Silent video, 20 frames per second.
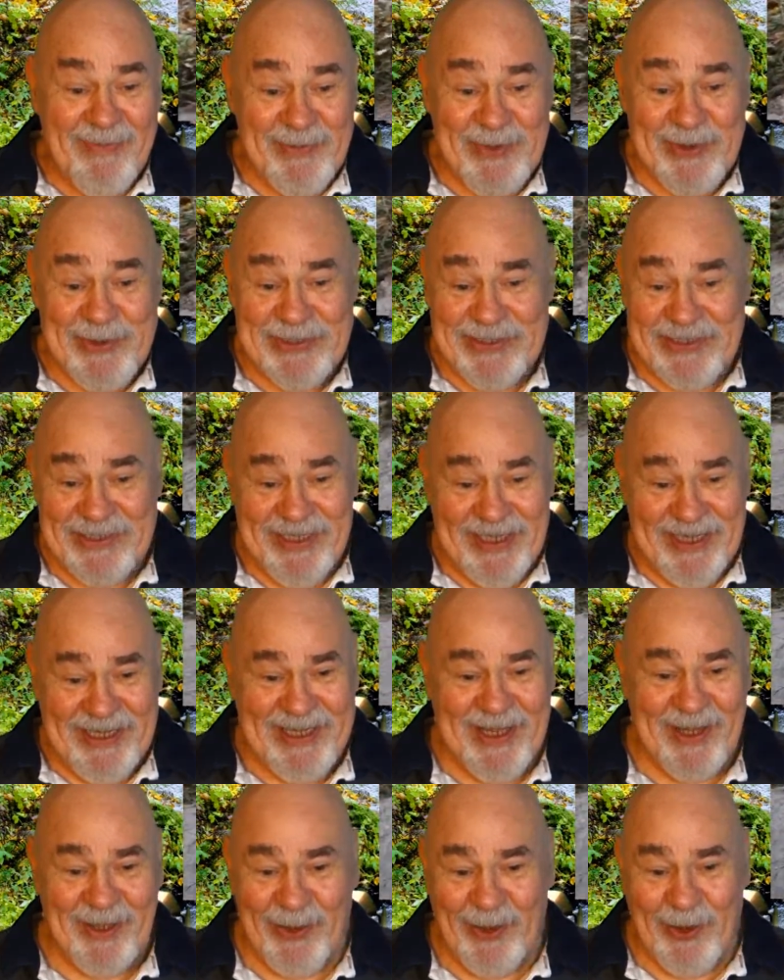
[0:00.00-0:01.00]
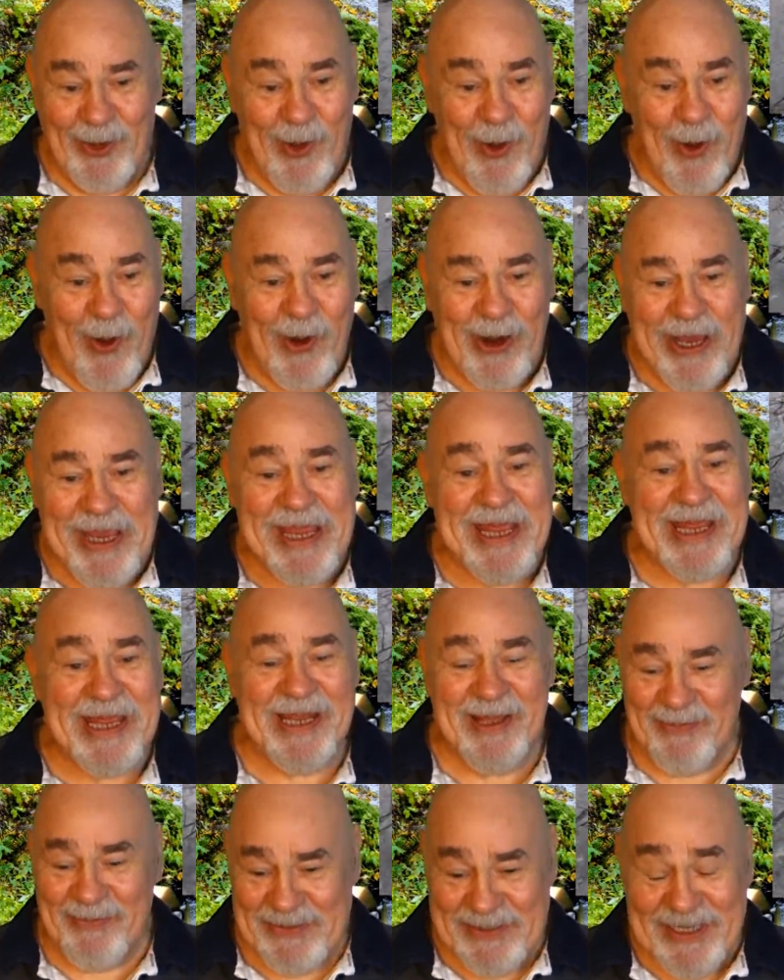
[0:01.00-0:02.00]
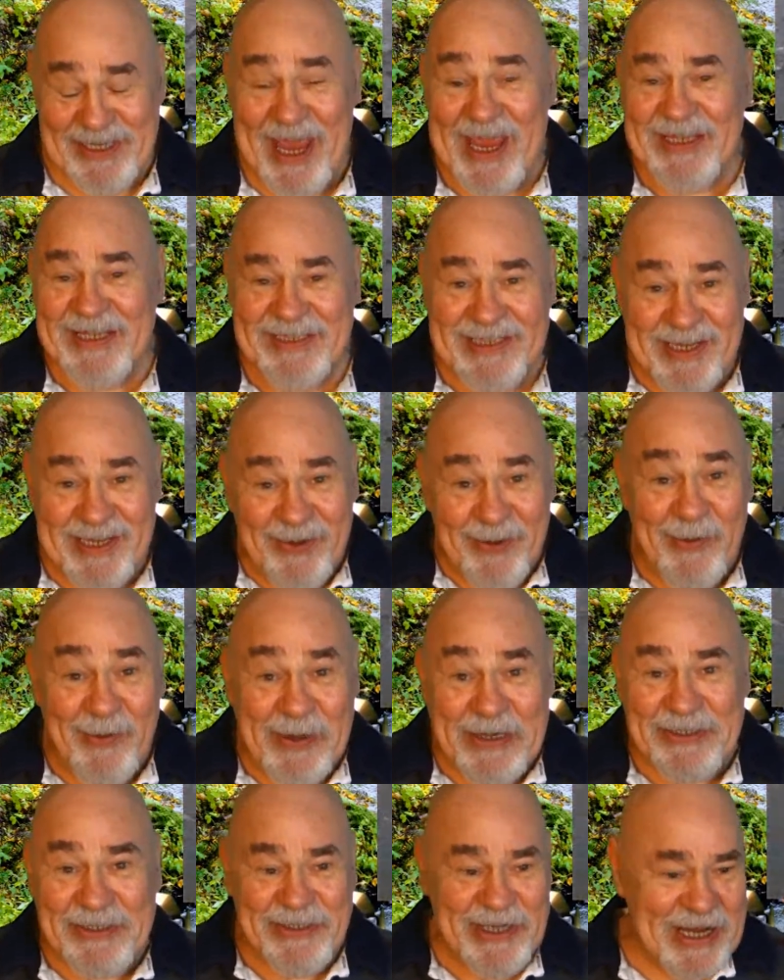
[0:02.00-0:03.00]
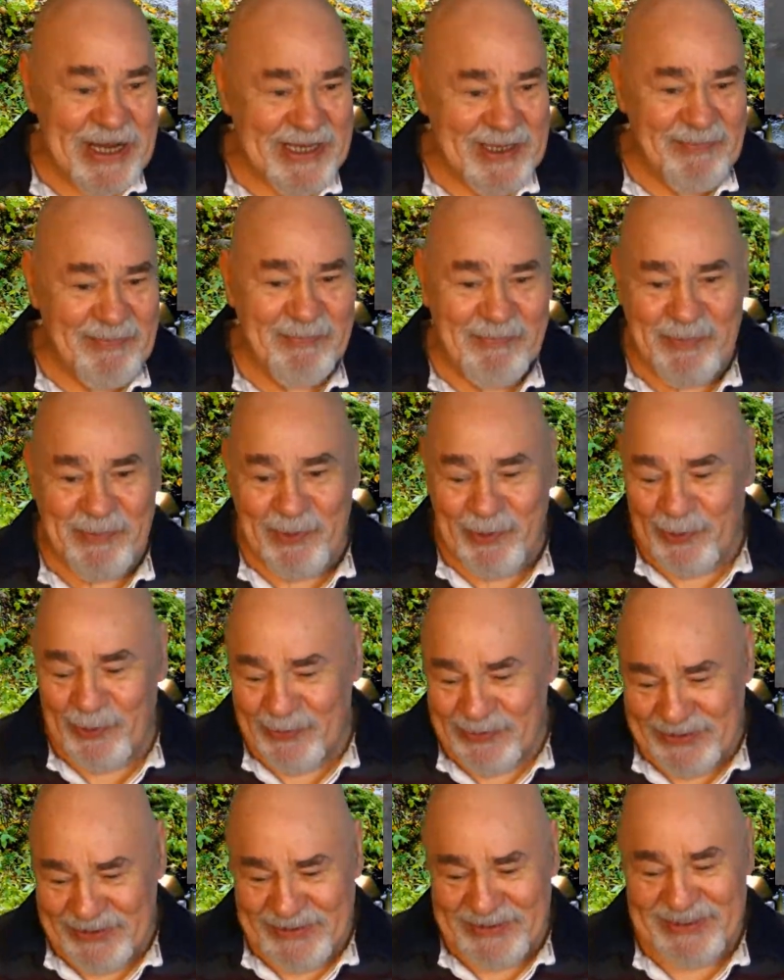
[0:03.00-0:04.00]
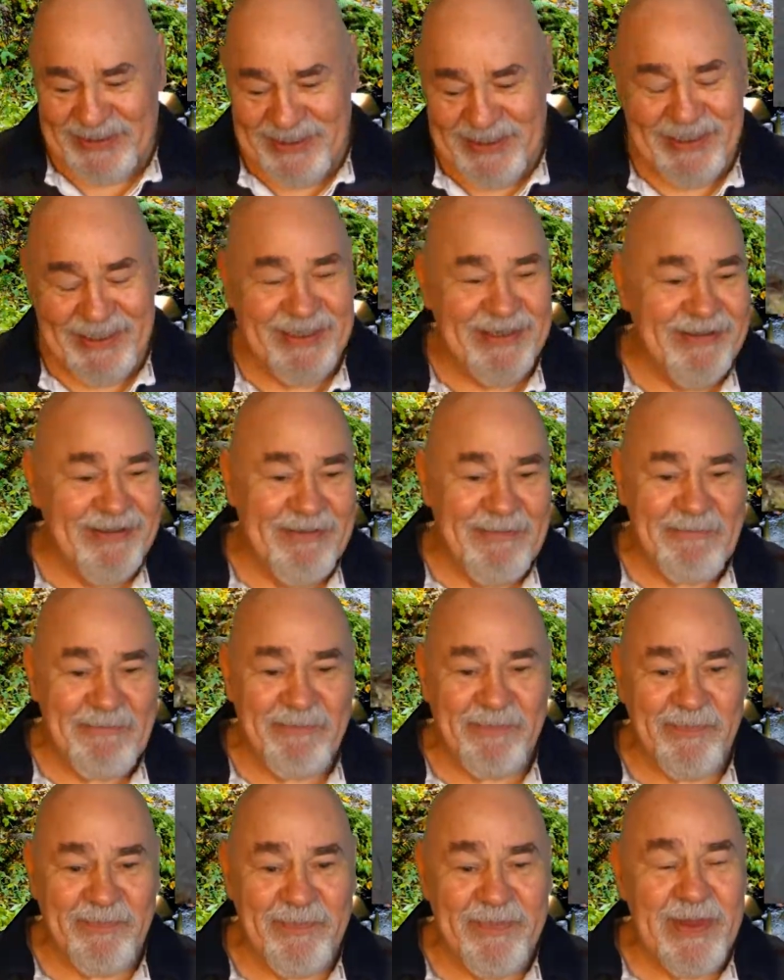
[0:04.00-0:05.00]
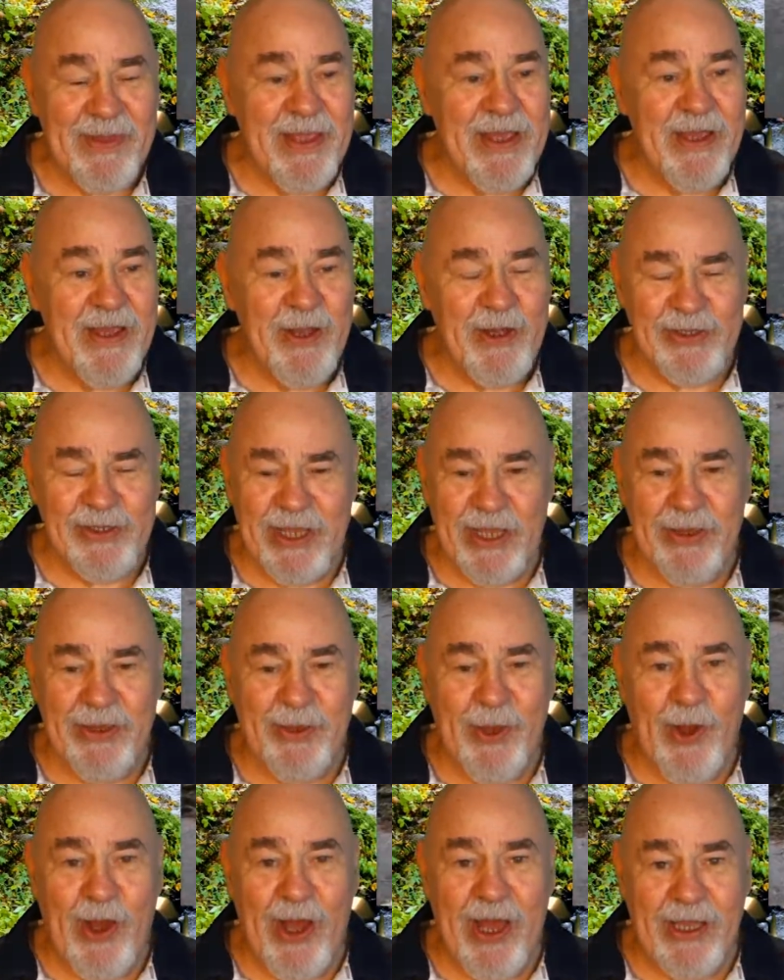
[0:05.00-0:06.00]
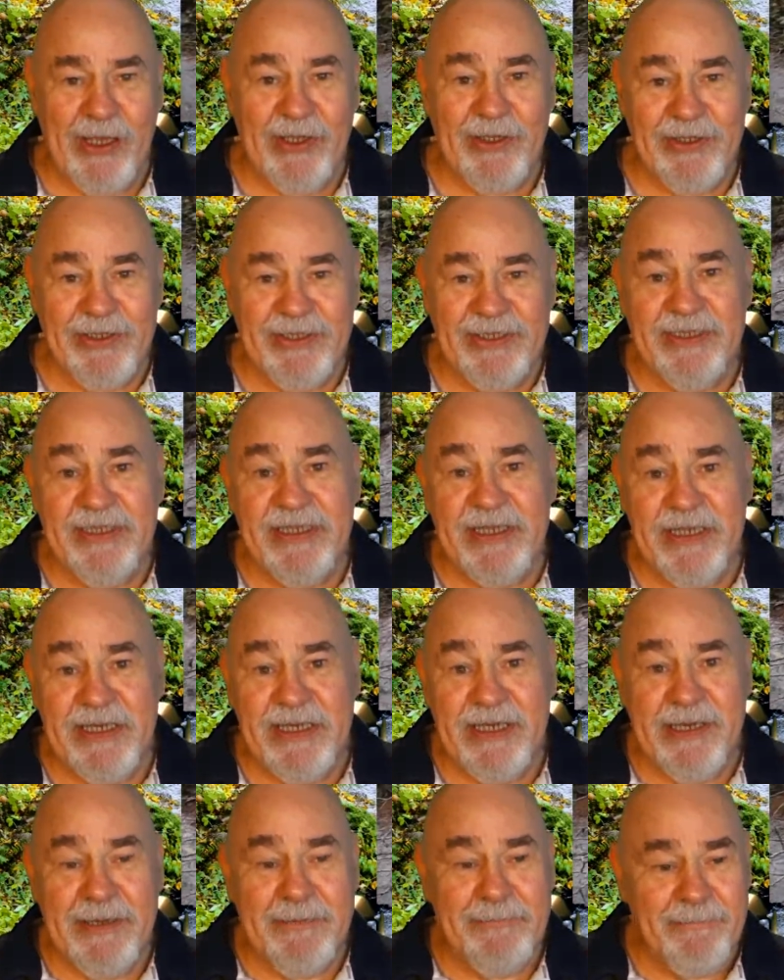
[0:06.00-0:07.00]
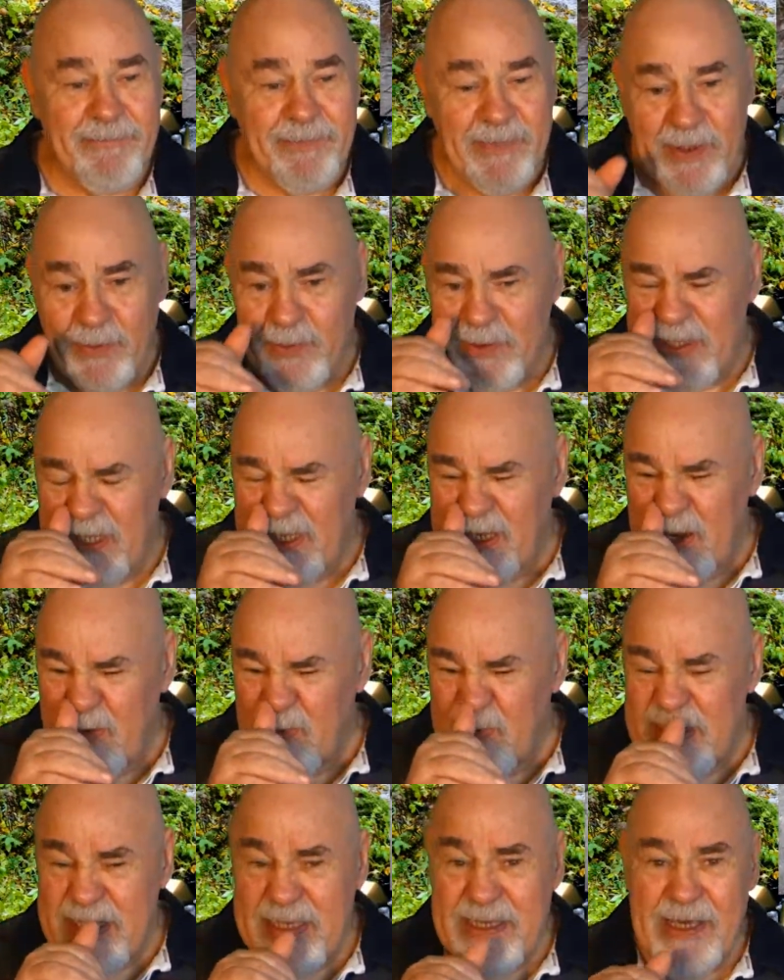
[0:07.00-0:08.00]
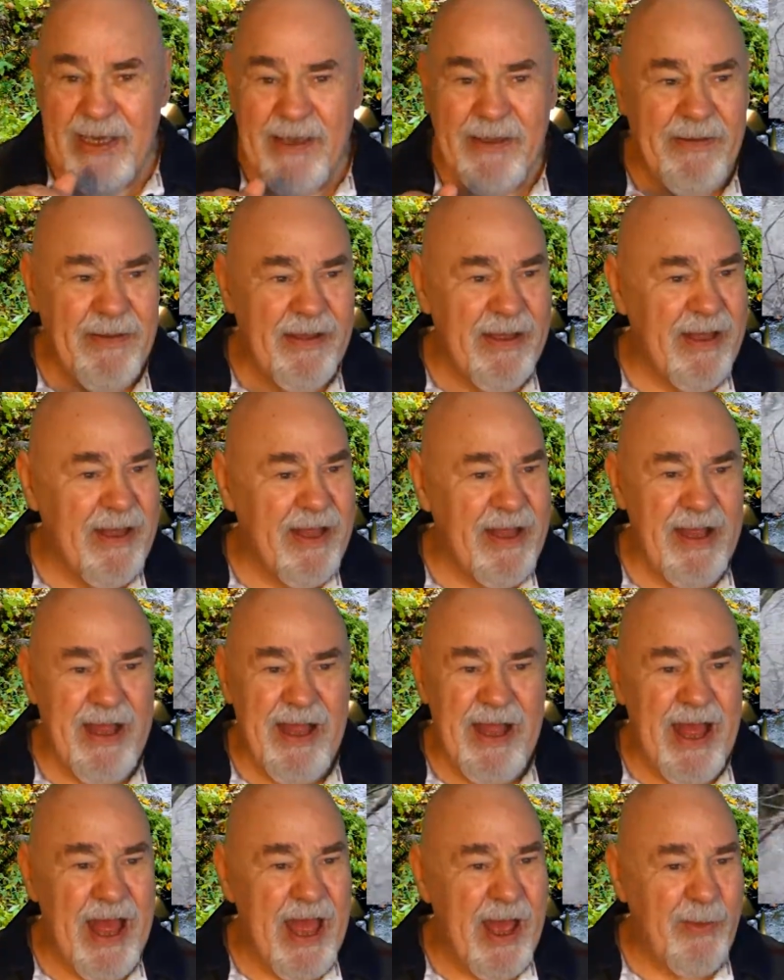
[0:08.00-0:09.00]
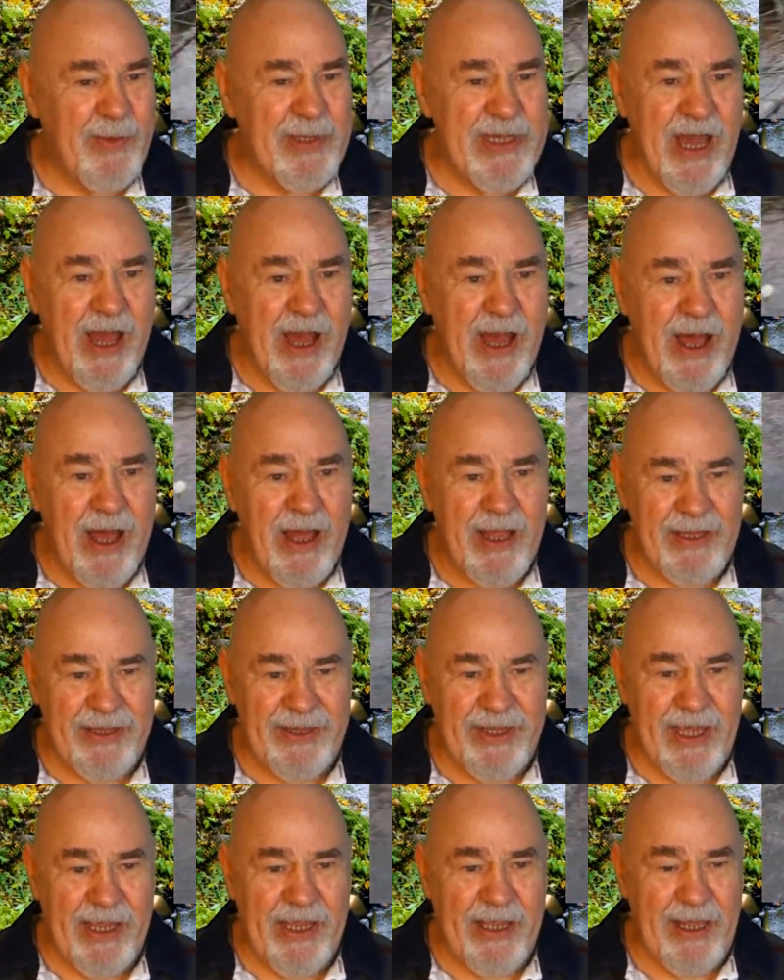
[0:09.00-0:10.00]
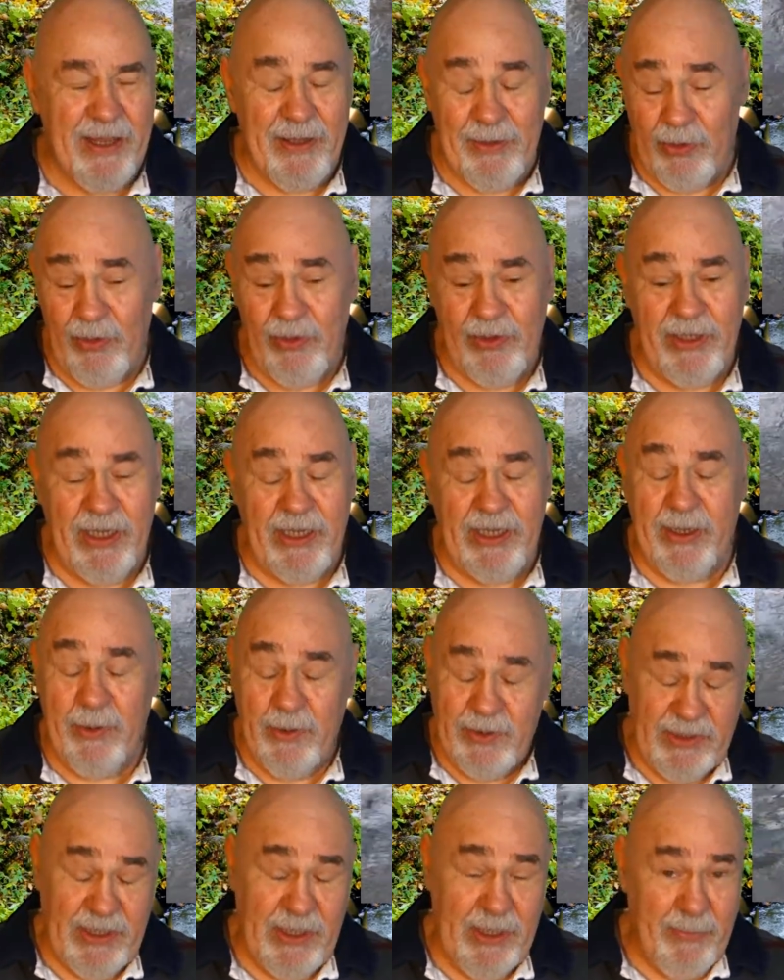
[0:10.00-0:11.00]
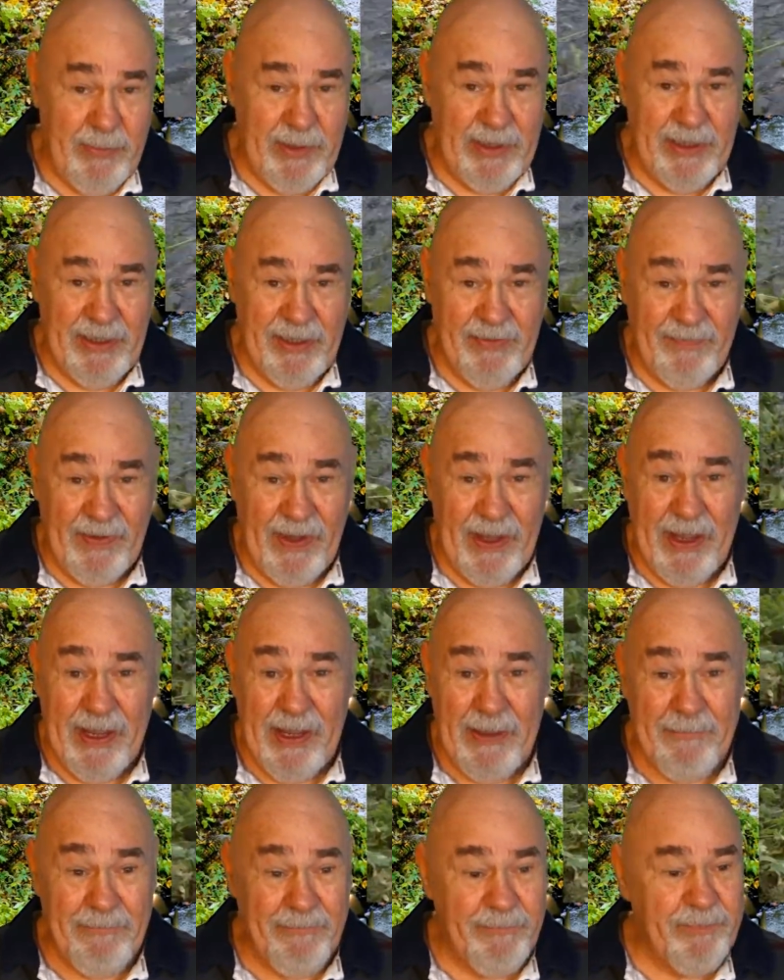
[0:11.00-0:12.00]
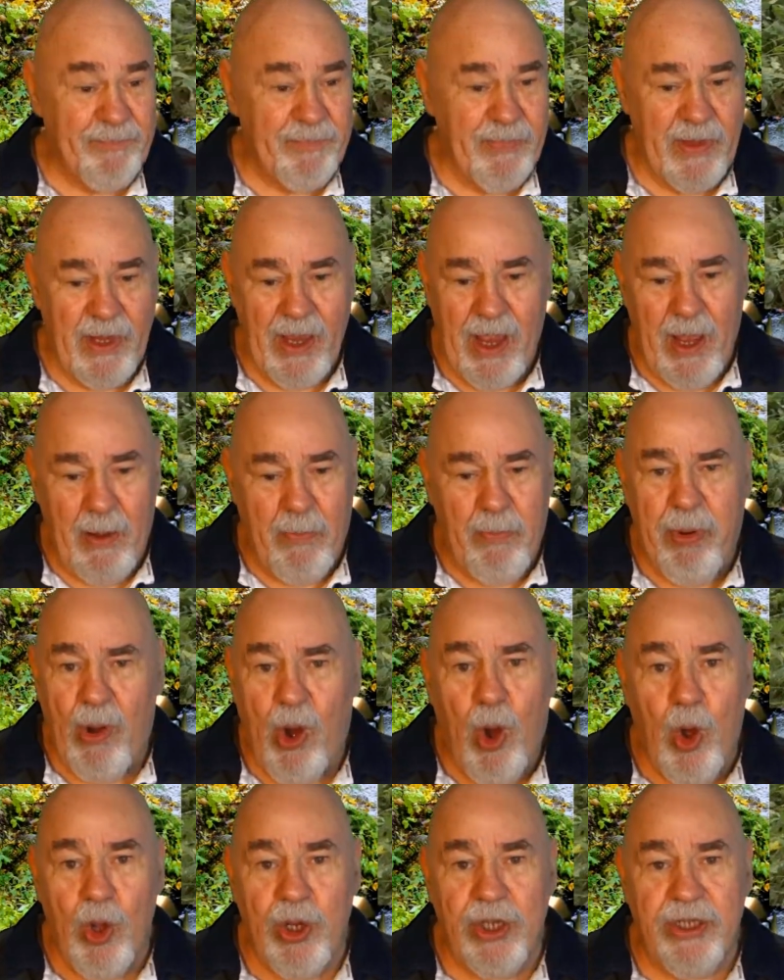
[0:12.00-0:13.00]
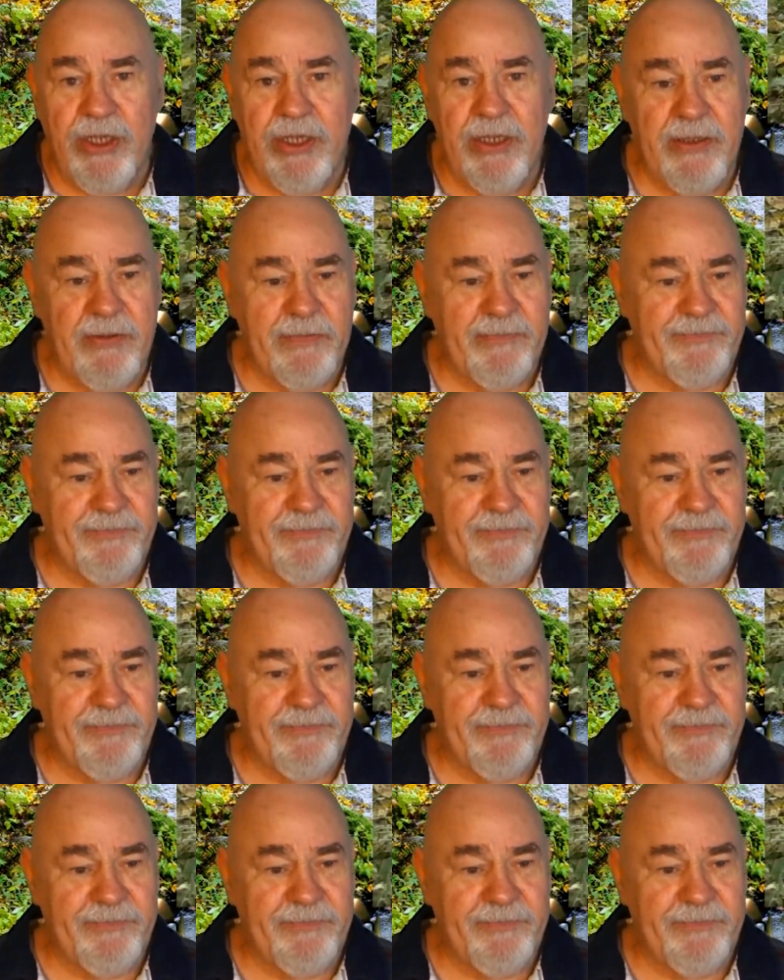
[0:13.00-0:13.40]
using like a log, and I was testing it with my trekking pole to see, because I thought I could see there was like a wee hut thing. It looked like it was in the middle of a pond,